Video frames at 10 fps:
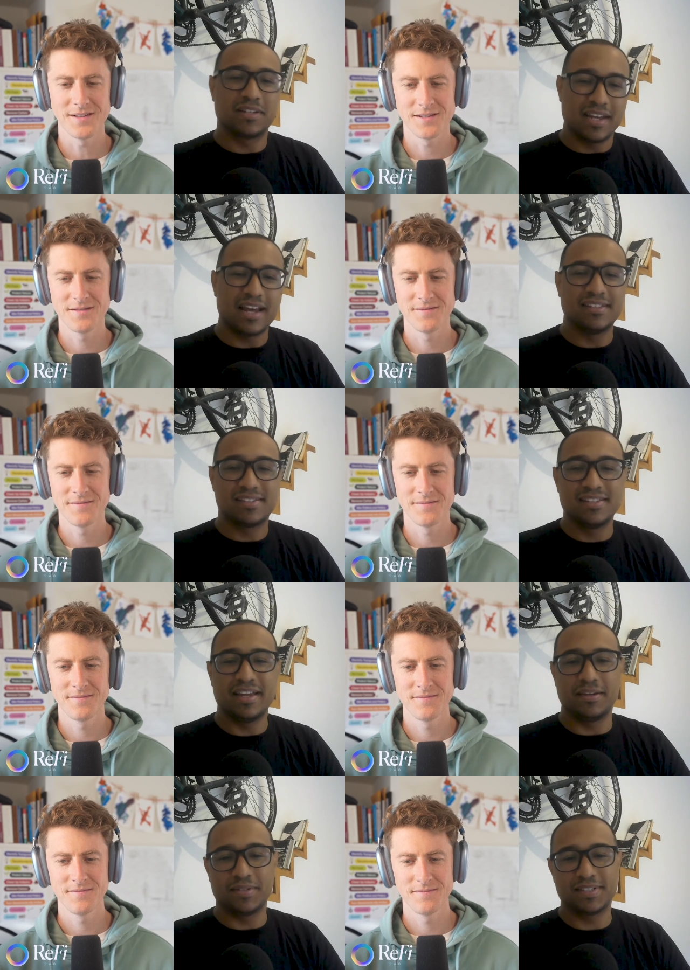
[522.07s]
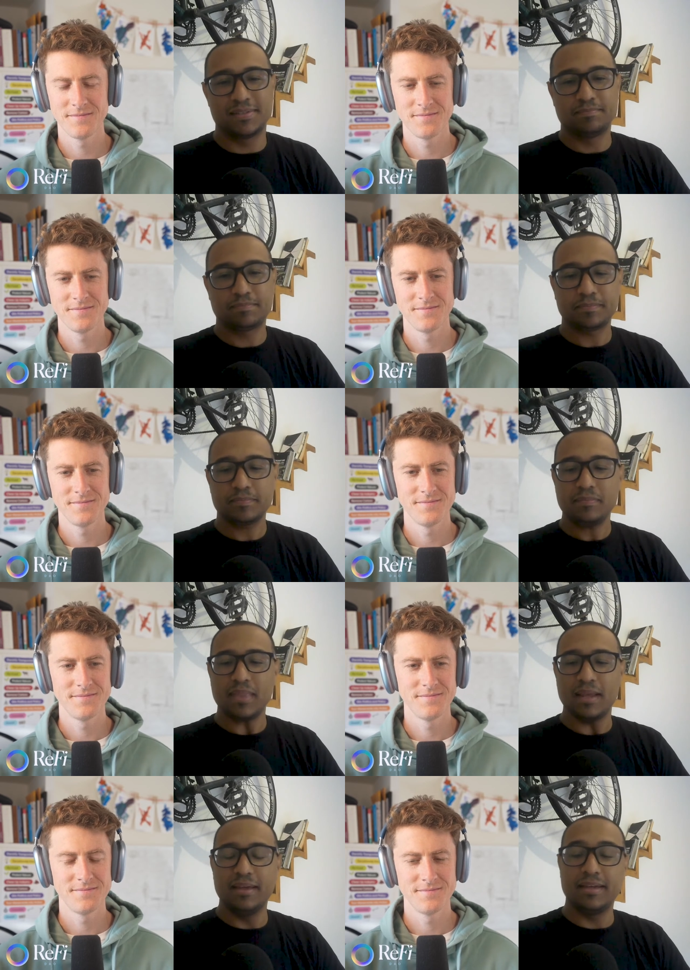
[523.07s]
Speaker 1: tokenize the acres.
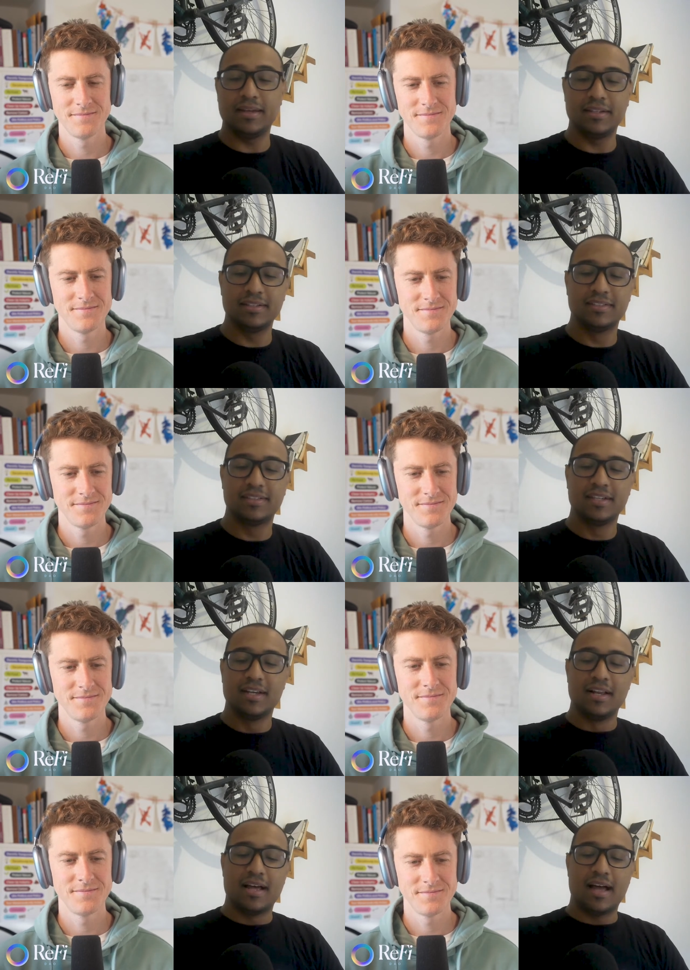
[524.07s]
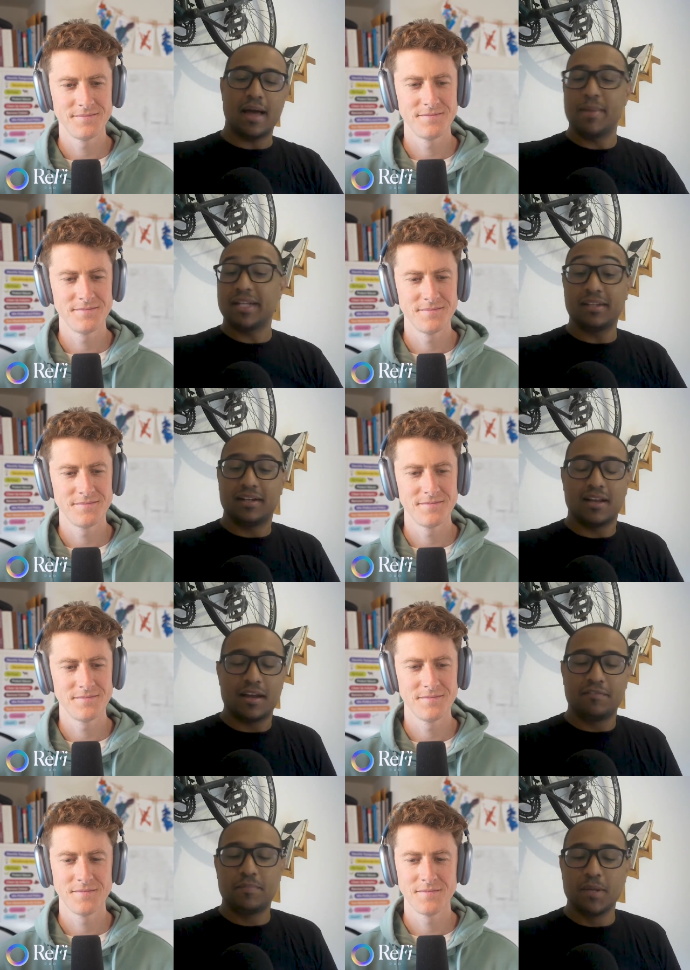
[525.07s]
And I met a
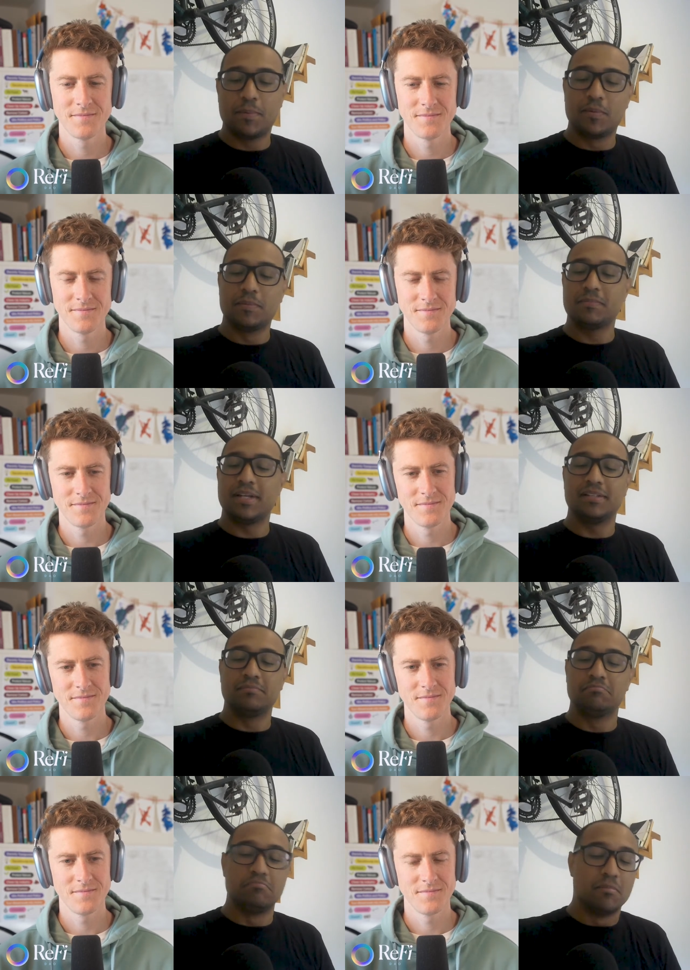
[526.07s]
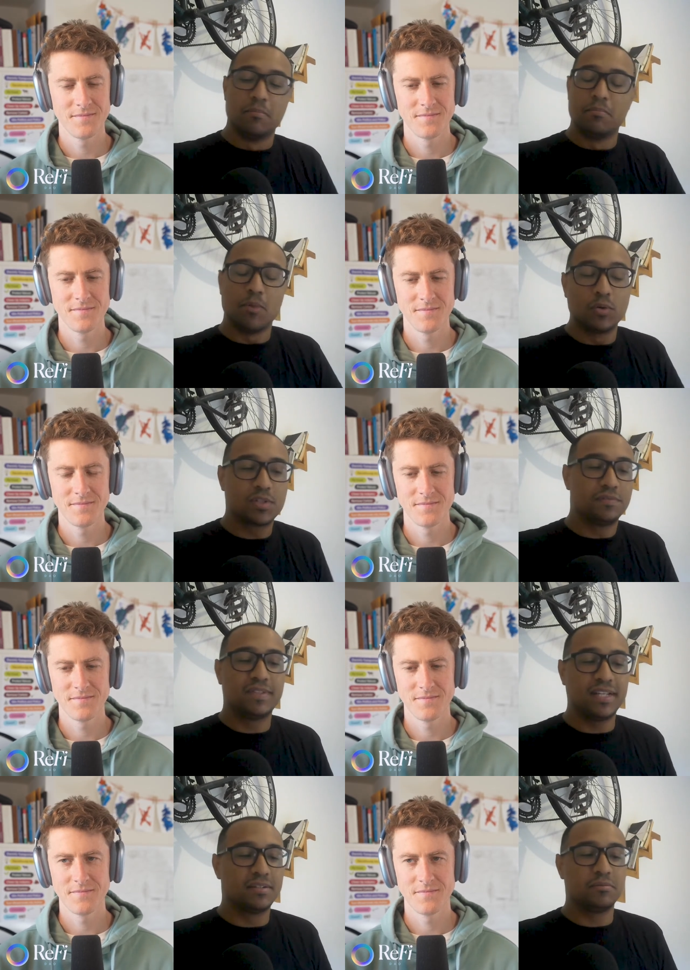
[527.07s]
lot of people, and most
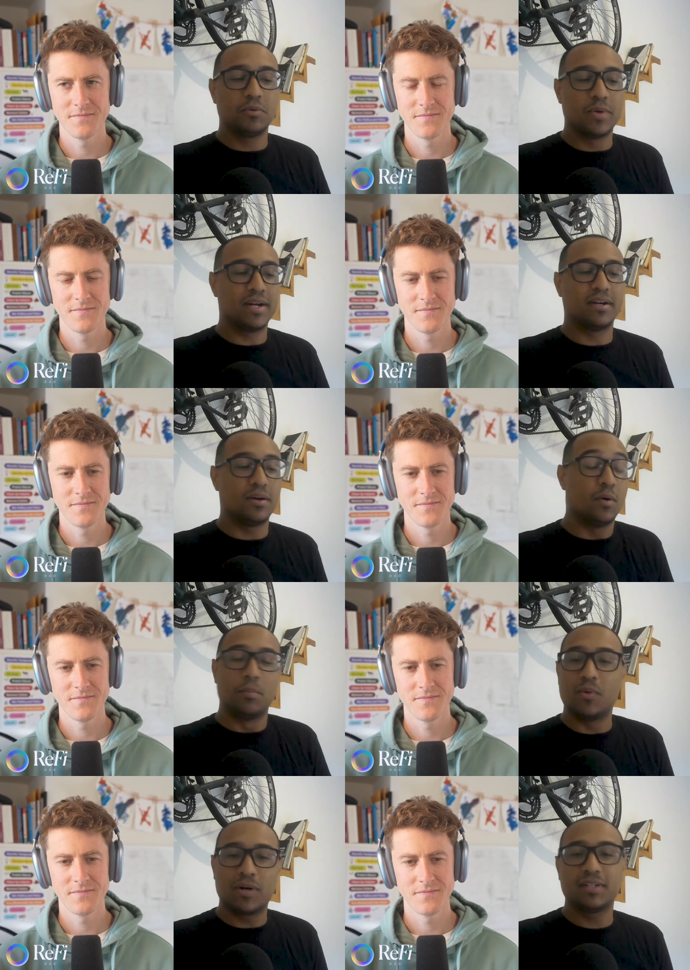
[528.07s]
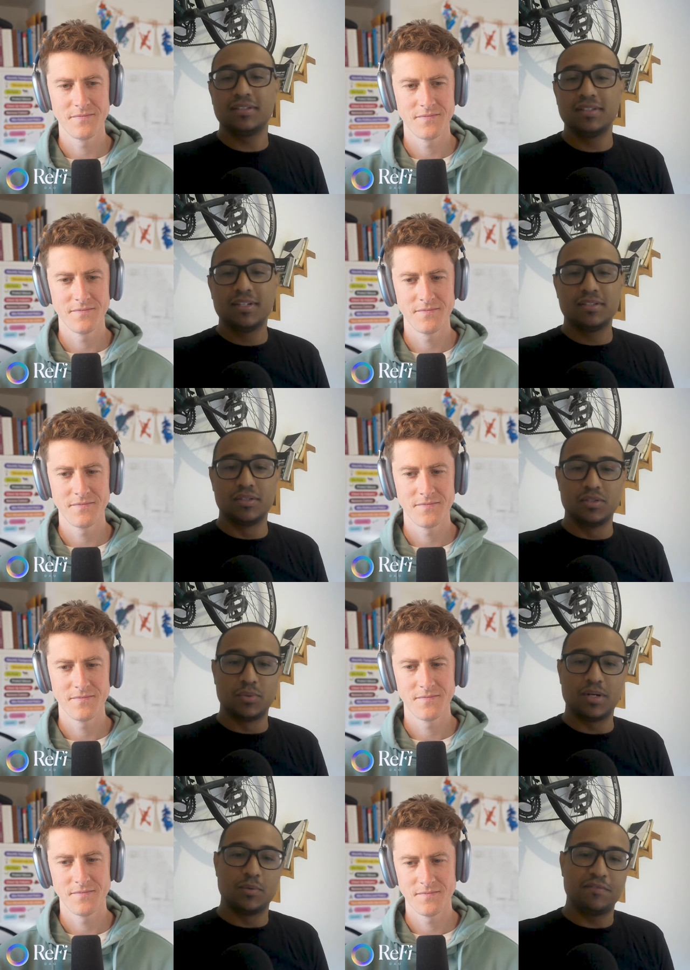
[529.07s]
of them were on board to do
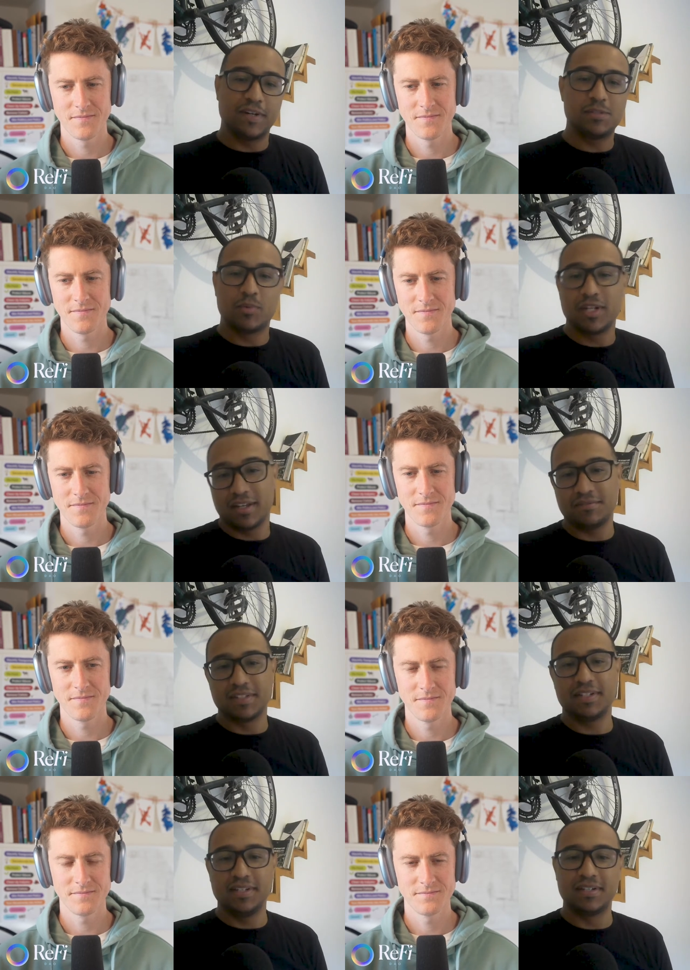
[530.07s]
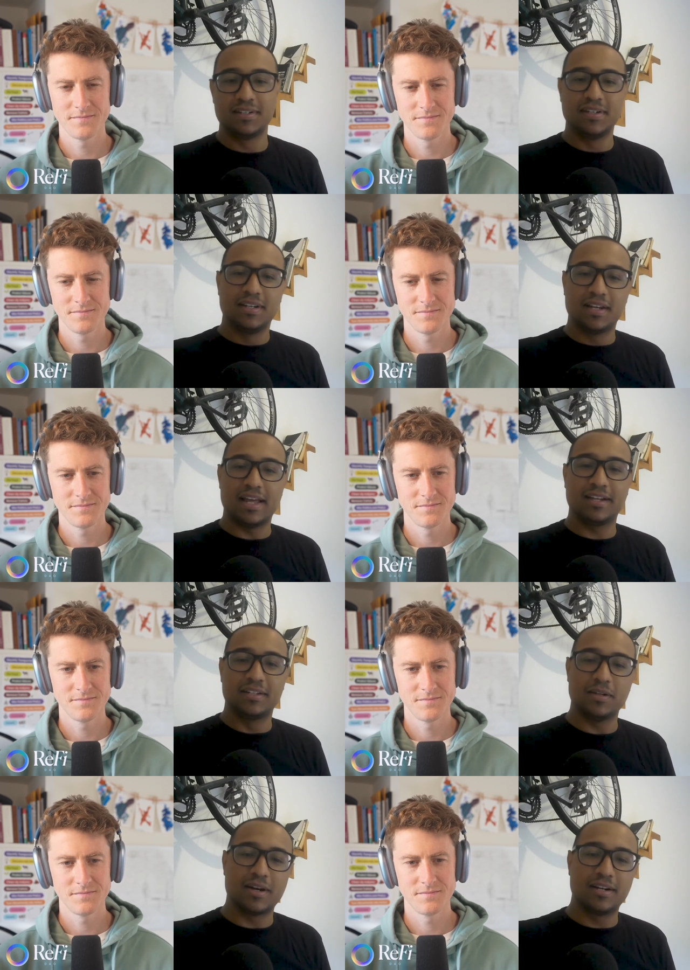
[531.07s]
a refi spring event here.
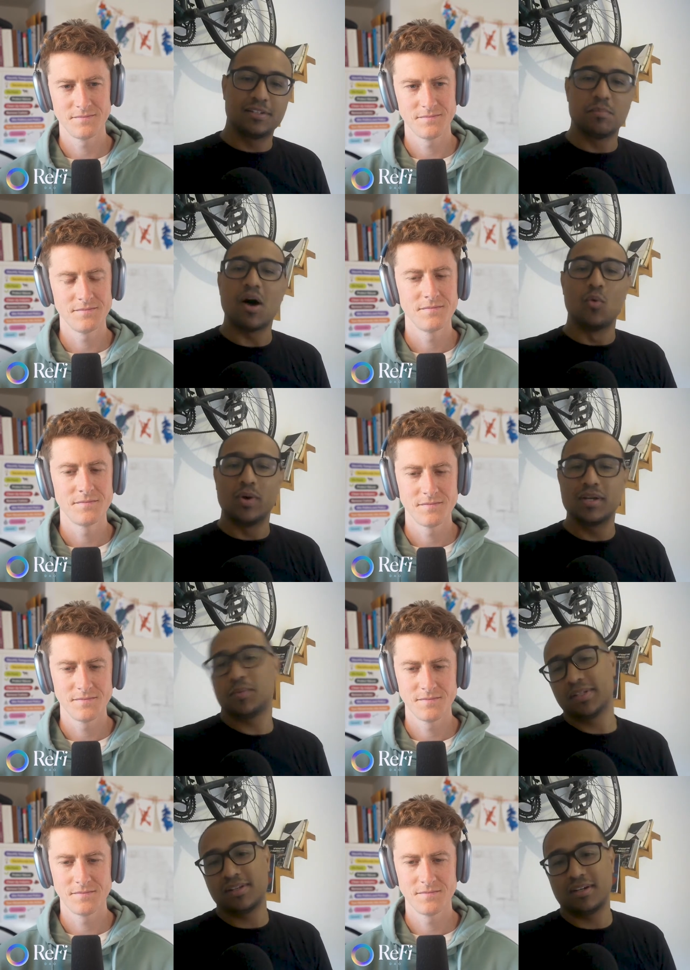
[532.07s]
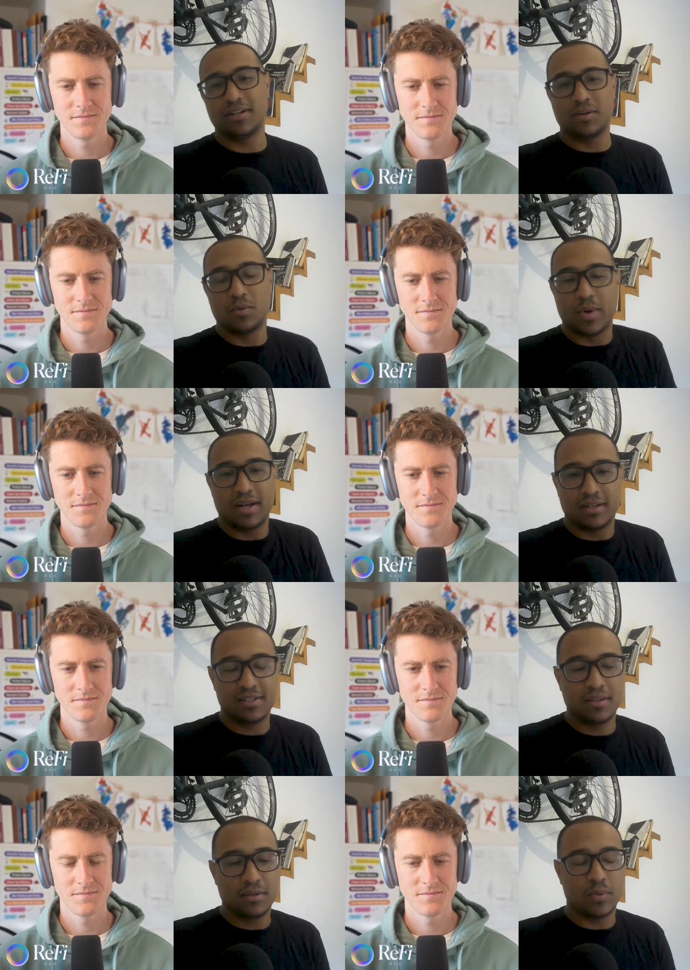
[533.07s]
Like not a small one was a
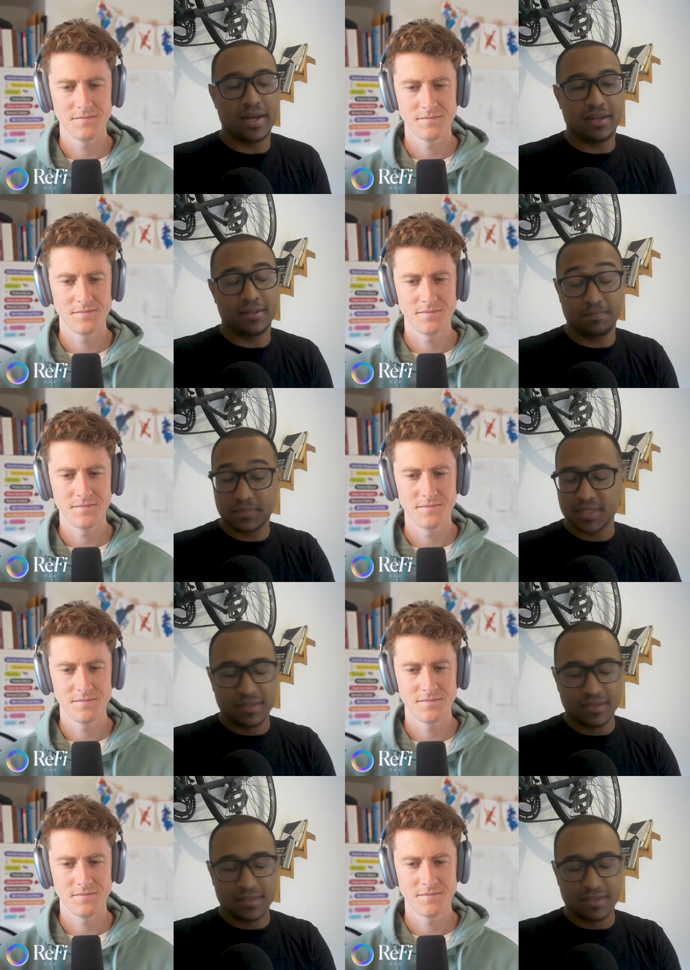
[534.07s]
was well